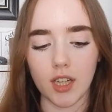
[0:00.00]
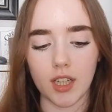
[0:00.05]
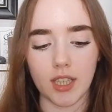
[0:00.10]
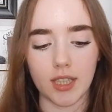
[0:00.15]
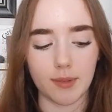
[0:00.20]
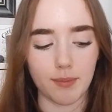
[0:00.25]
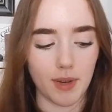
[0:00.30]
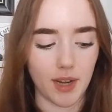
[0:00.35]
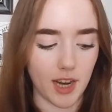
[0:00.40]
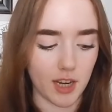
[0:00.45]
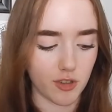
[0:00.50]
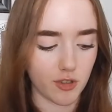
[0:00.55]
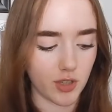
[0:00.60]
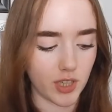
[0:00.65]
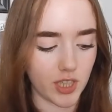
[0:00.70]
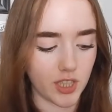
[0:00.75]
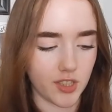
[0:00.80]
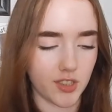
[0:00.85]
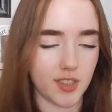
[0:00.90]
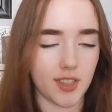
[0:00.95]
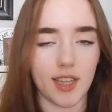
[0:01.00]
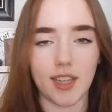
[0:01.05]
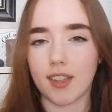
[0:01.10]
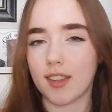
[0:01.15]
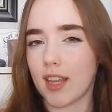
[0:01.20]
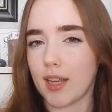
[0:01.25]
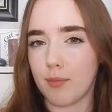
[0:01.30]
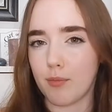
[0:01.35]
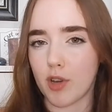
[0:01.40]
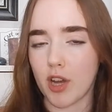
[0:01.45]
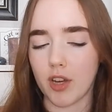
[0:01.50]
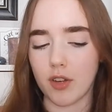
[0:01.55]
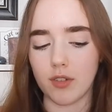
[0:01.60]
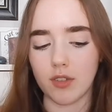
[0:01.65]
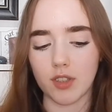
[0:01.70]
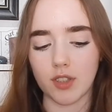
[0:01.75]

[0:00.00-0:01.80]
My natural hair is like light brown,